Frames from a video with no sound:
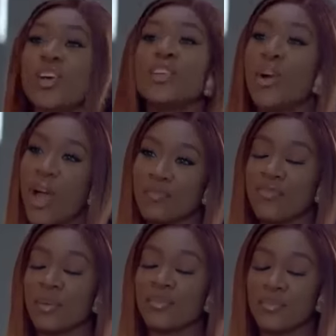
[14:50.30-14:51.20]
No,
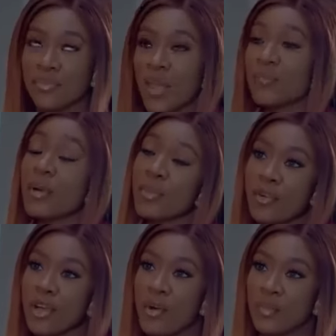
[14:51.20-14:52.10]
I'm from
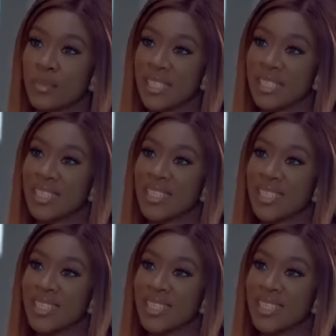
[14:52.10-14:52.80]
Green Homes.